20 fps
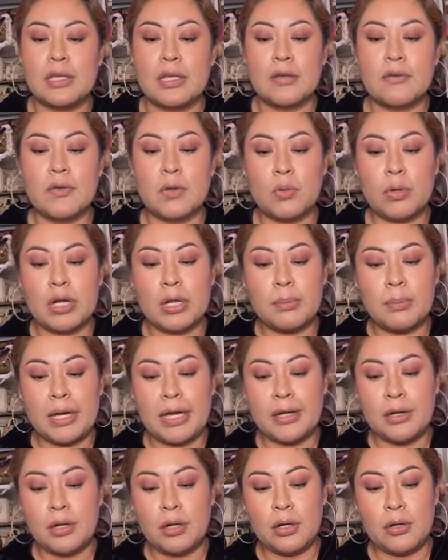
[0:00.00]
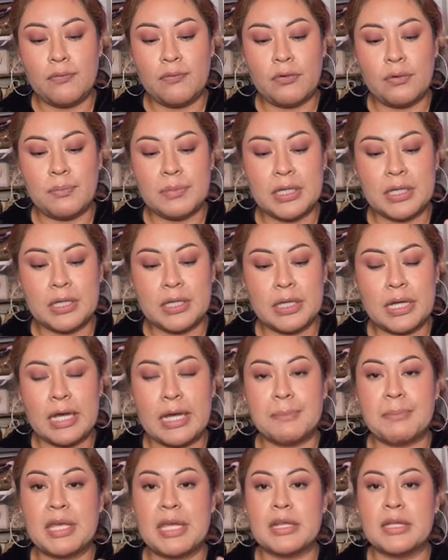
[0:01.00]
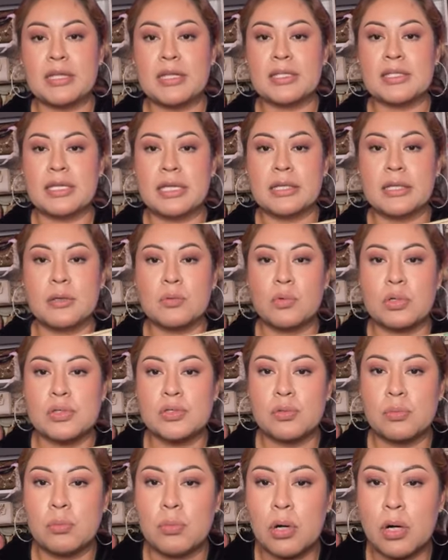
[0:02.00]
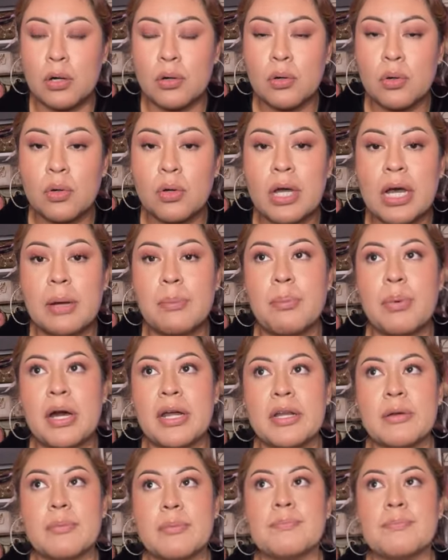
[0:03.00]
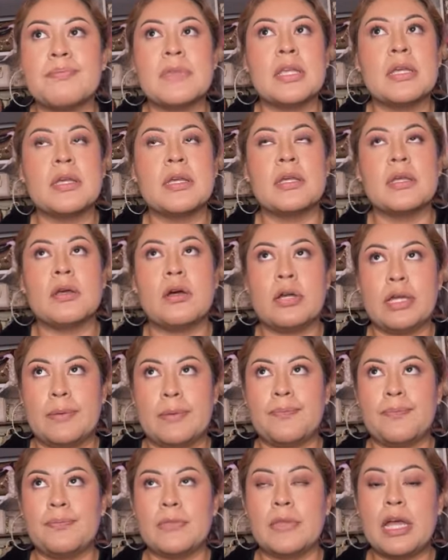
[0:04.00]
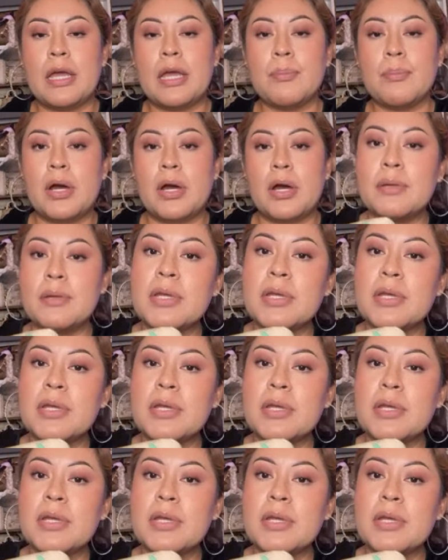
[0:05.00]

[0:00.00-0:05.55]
if you want to buy her from me i'm getting the second one tomorrow i bought it okay i bought it in